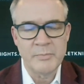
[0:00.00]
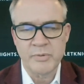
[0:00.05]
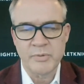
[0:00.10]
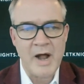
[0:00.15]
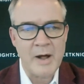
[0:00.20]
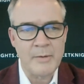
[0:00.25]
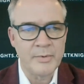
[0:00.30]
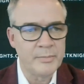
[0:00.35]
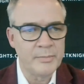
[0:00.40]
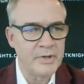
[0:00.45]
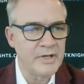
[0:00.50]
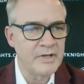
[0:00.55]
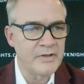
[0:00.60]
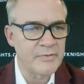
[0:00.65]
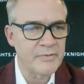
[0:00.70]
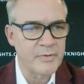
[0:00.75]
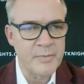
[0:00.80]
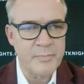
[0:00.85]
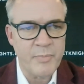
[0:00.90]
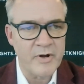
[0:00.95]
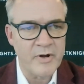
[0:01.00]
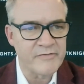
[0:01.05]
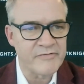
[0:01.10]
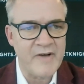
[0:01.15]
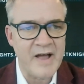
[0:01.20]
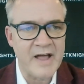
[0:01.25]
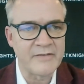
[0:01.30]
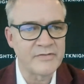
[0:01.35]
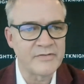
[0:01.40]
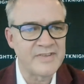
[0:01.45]
we probably
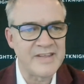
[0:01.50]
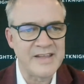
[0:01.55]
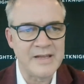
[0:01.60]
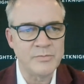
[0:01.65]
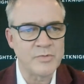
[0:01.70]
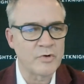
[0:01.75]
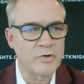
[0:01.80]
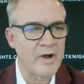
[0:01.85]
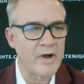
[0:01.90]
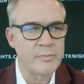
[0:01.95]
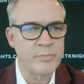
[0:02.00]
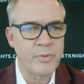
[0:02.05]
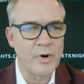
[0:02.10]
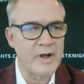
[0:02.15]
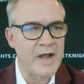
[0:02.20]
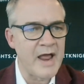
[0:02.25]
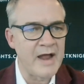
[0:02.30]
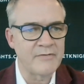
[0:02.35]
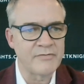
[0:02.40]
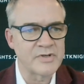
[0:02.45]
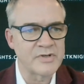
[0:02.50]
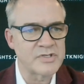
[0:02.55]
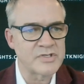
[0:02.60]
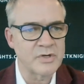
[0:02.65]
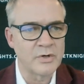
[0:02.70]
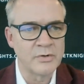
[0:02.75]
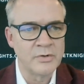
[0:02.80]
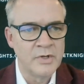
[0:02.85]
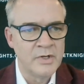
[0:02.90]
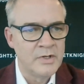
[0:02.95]
3.5 team grade point average.
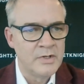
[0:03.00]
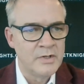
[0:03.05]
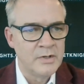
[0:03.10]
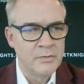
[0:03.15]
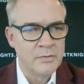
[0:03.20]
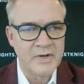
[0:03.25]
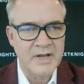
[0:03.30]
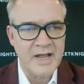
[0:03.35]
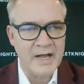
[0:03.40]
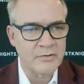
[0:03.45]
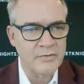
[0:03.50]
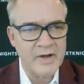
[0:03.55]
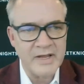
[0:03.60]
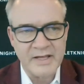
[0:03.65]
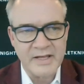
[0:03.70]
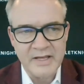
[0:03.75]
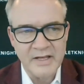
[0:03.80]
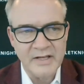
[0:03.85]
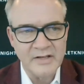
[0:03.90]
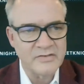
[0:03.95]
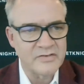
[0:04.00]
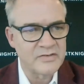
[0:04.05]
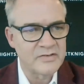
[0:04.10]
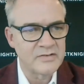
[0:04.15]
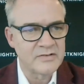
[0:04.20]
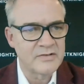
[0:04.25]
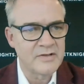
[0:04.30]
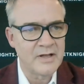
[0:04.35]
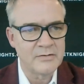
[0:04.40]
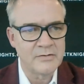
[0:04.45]
So we got great
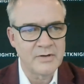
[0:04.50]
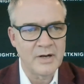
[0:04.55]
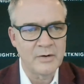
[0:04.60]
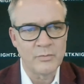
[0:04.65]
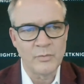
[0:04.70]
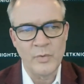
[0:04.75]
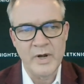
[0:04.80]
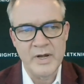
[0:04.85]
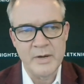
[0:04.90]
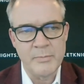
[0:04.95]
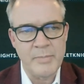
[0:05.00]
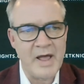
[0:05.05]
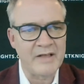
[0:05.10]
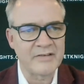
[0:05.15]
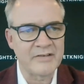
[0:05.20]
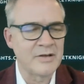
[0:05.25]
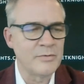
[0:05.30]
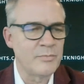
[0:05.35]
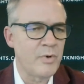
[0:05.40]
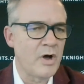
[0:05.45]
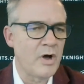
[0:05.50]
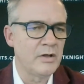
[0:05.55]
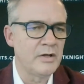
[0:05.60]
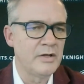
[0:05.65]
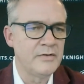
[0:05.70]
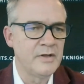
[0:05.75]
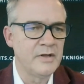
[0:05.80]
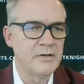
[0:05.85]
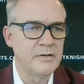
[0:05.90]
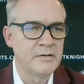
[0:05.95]
kids that, that win in basketball
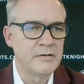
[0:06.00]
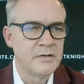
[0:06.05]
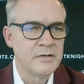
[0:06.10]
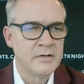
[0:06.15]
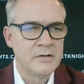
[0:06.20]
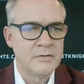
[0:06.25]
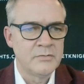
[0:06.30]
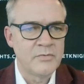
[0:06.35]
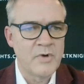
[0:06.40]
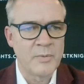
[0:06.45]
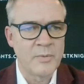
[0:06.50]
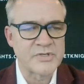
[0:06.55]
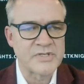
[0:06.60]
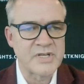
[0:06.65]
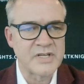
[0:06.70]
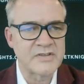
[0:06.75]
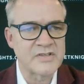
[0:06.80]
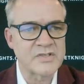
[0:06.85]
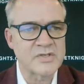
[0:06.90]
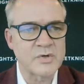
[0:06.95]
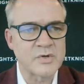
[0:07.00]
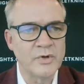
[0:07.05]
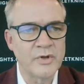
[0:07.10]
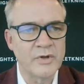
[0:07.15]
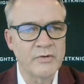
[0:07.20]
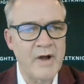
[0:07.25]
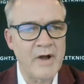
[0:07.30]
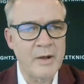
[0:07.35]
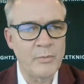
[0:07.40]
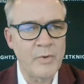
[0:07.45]
and they represent the school
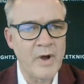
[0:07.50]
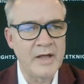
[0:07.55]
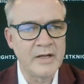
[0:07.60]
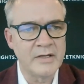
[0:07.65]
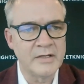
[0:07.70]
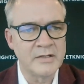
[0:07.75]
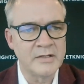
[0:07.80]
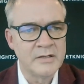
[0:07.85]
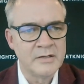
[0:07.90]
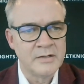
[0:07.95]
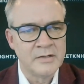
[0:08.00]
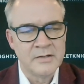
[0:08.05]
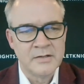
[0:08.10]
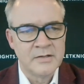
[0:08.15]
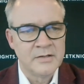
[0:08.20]
the right way. And,